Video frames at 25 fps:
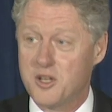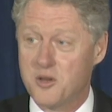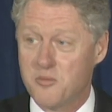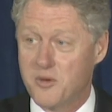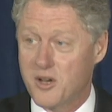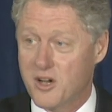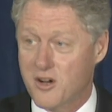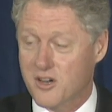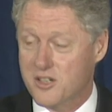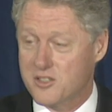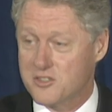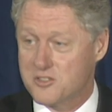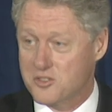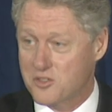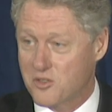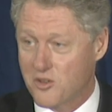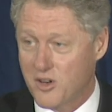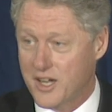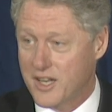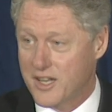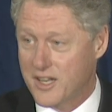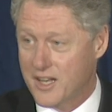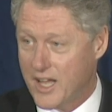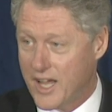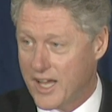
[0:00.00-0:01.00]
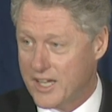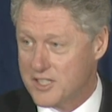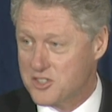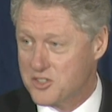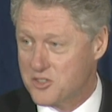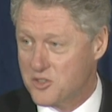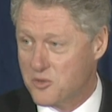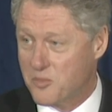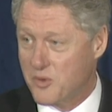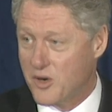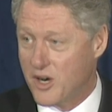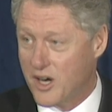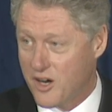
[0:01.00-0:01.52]
America's great
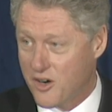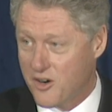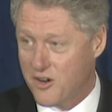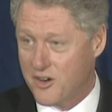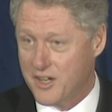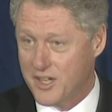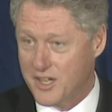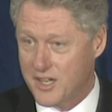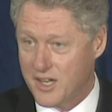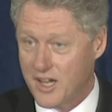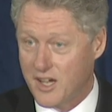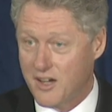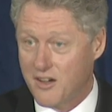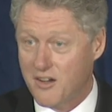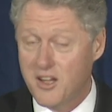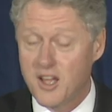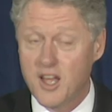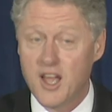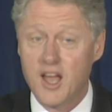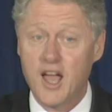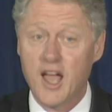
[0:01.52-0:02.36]
national priority now.